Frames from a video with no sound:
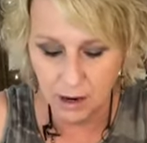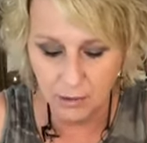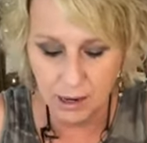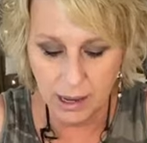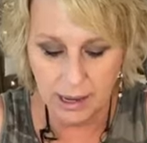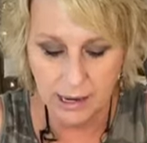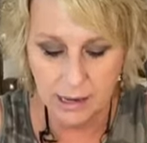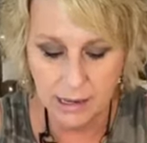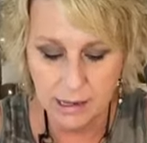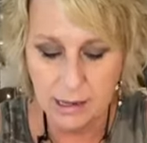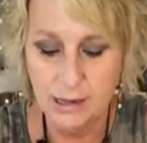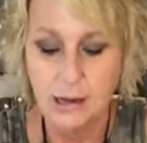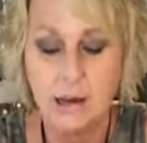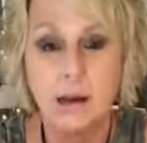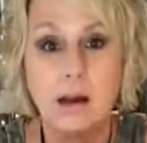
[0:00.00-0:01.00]
Okay.
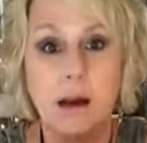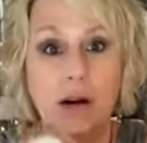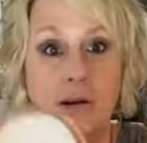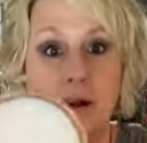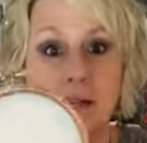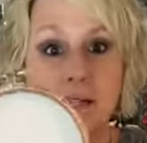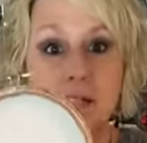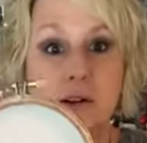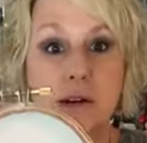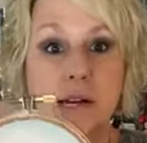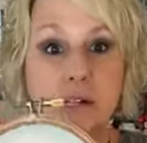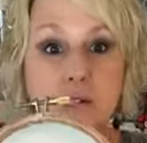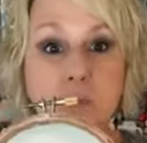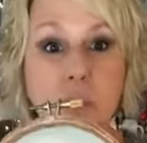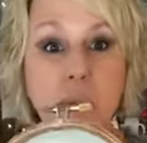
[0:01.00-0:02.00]
All right, so
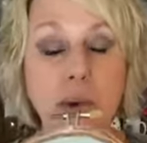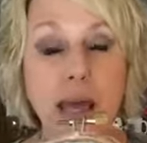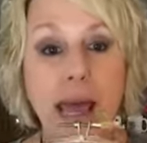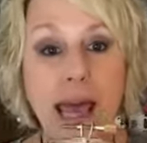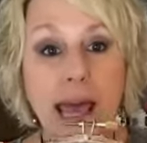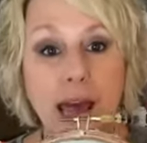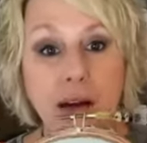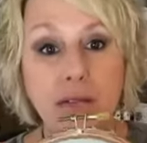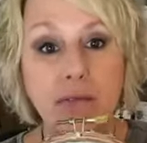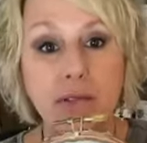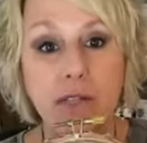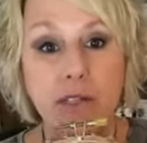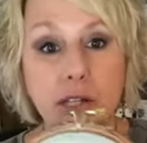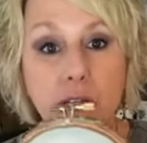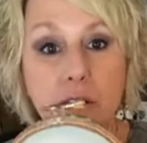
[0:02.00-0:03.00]
here's what we have.
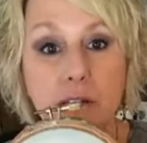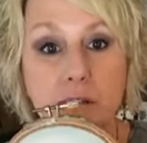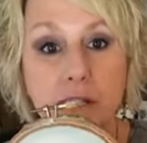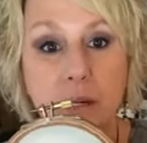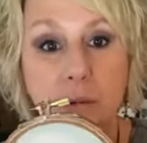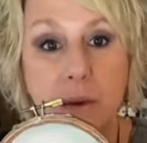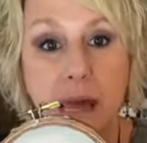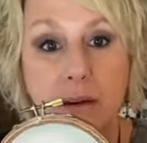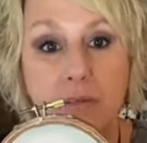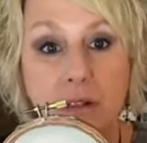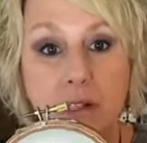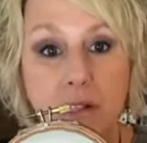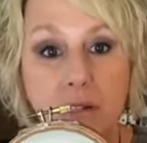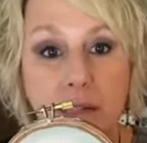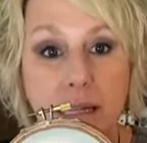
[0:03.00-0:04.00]
So you see we have a
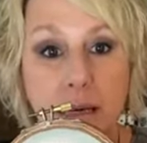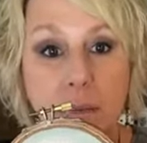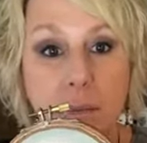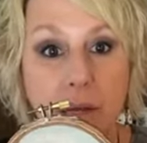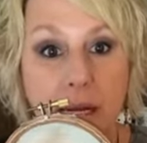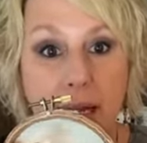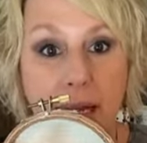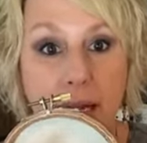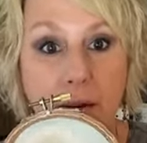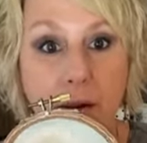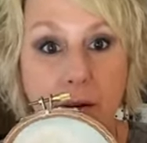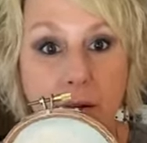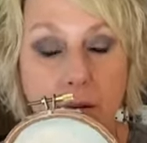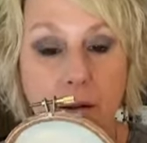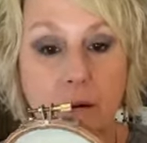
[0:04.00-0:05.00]
little lip in
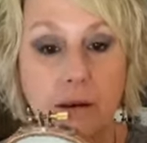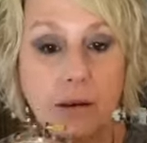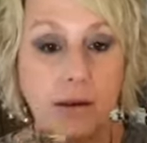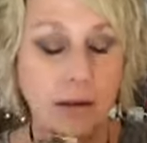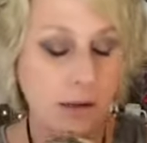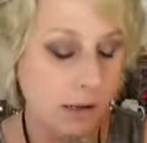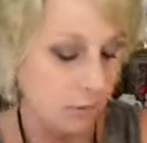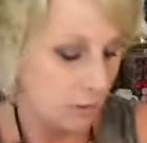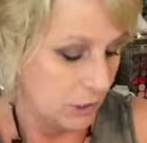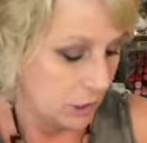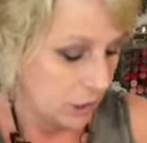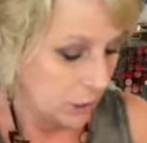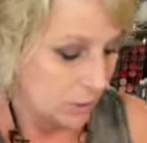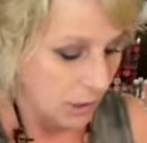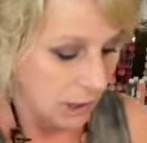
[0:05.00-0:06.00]
here,
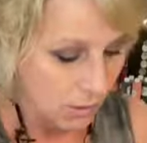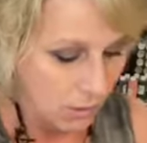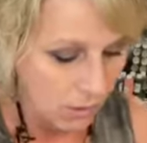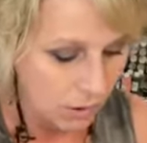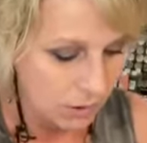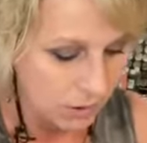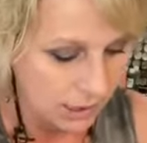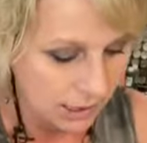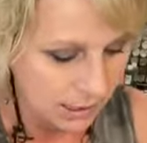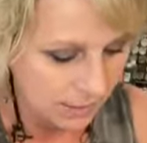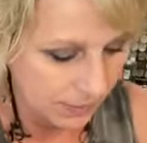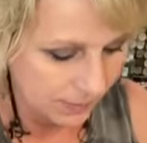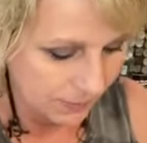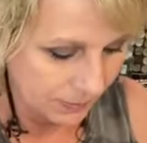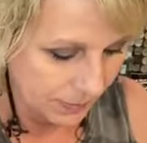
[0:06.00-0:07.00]
which is what I wanted.
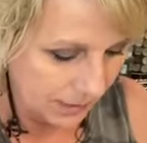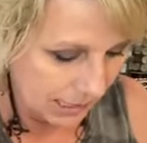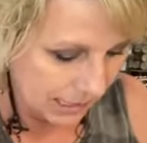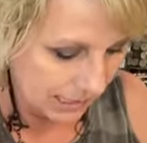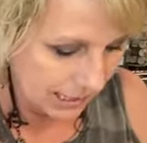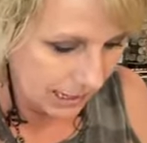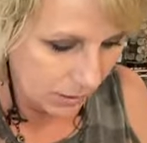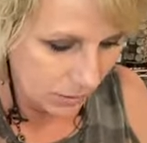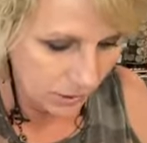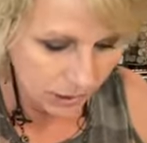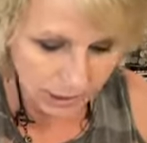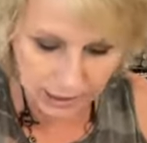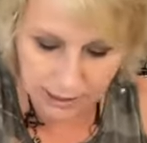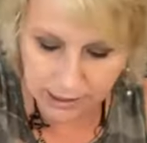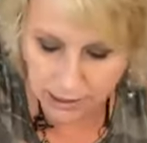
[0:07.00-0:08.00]
And now we're
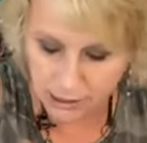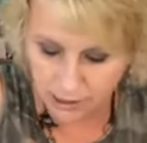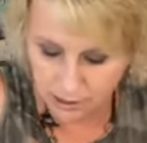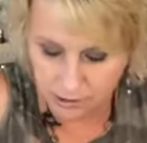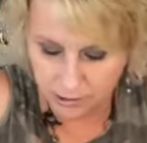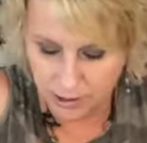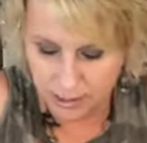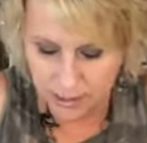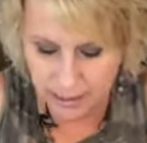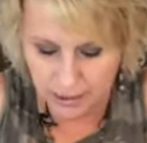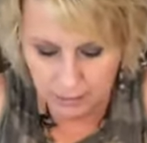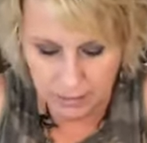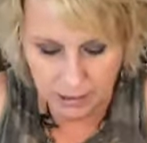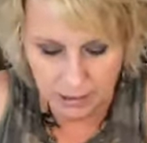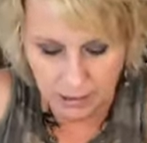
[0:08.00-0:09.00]
gonna get to glue that
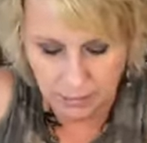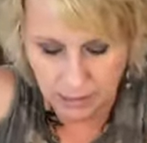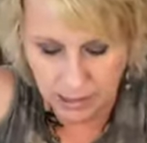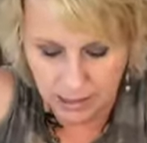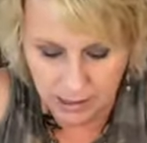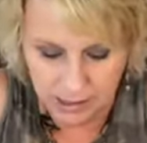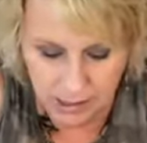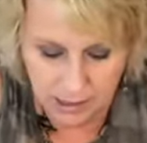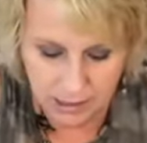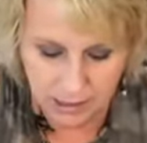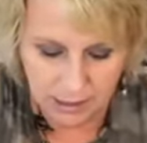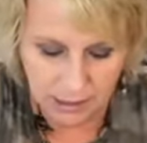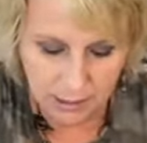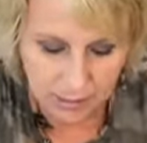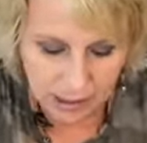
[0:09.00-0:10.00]
in. But let me,
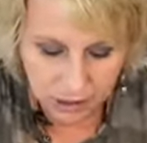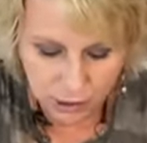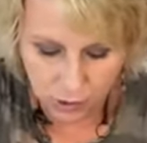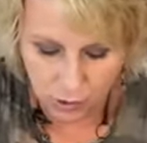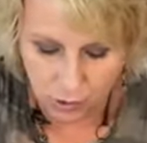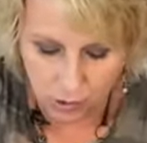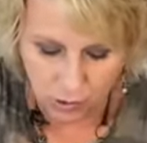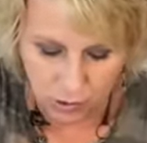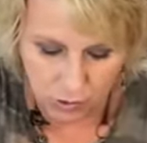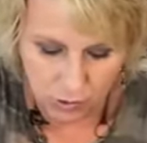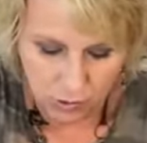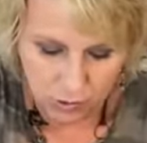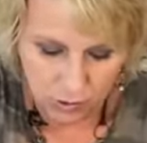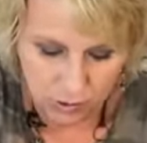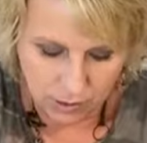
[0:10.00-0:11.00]
let me scroll,
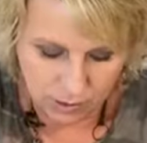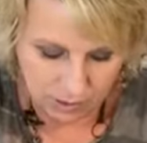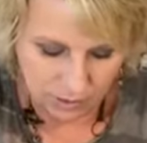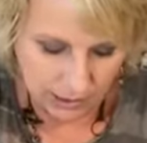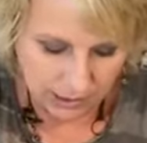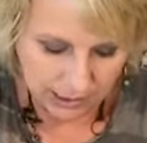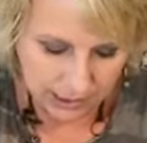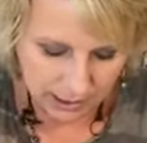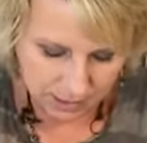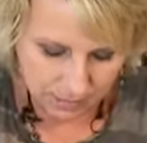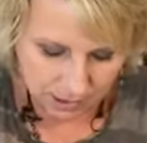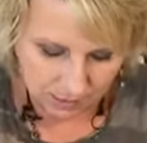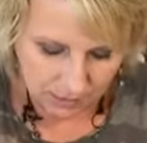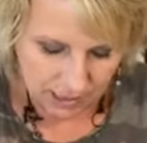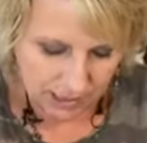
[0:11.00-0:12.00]
clean up
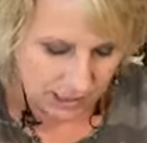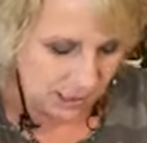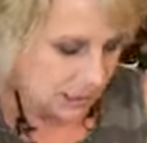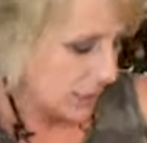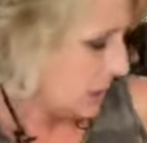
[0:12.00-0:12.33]
my mess,